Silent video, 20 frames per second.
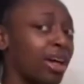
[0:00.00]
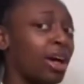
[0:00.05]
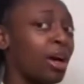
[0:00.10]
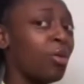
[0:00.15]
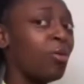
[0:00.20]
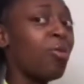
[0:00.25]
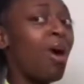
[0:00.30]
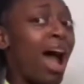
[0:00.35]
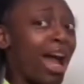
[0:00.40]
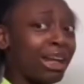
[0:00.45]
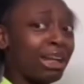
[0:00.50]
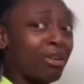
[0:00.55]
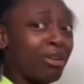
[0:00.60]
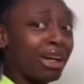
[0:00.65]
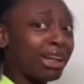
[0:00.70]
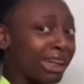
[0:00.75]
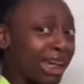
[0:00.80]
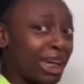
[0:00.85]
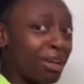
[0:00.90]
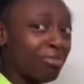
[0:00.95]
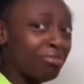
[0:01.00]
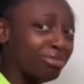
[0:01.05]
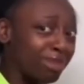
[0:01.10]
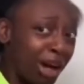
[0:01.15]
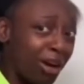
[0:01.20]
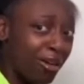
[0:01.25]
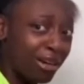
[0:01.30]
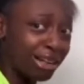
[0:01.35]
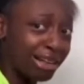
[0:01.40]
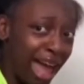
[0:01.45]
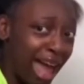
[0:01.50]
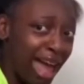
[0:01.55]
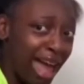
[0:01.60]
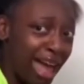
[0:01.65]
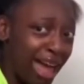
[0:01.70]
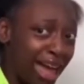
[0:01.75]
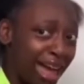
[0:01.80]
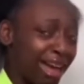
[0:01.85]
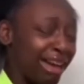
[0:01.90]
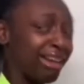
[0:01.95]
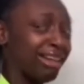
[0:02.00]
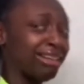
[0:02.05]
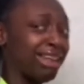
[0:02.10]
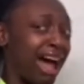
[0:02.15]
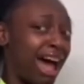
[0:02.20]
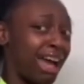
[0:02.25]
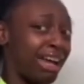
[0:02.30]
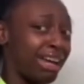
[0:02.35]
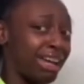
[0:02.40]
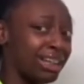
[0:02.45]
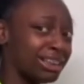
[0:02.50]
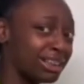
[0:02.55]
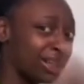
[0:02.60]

Why do we keep doing that? Like, it's